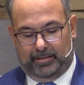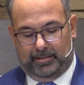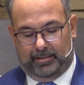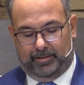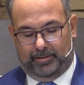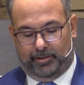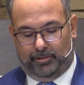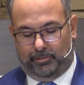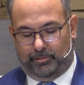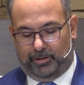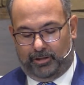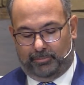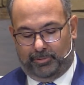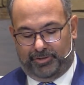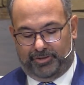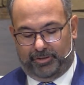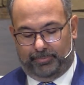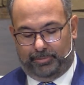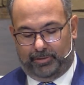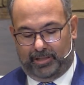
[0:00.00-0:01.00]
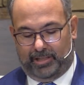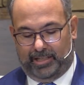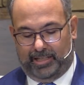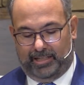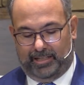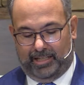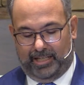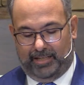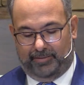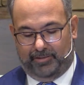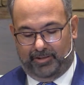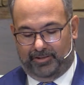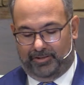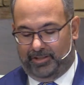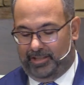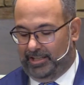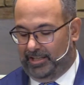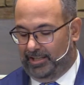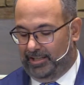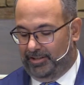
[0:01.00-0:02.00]
The Lord was supplying David's
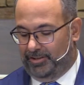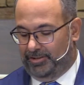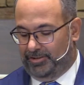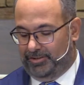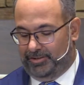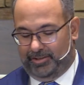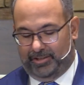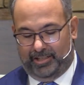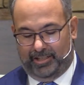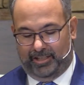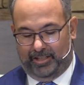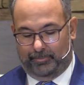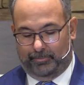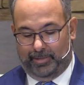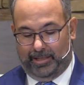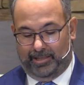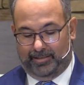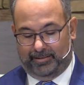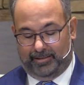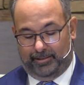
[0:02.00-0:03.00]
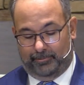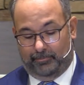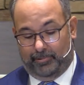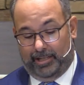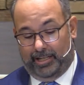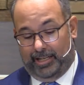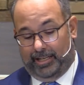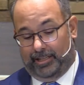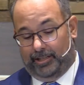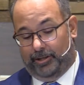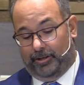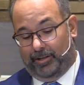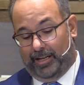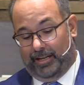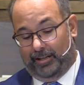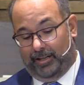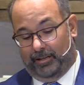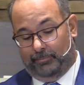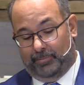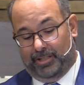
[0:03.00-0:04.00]
needs in an amazing way. You know,
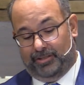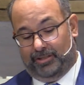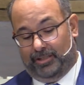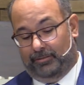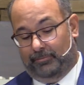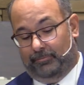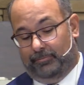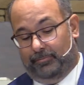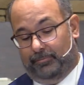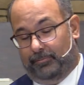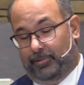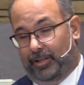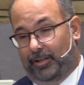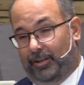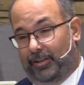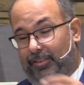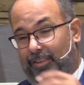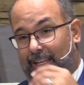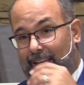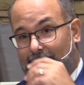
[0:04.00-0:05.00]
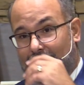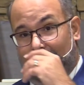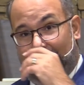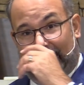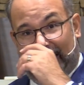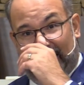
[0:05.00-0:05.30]
I'll mention one other thing.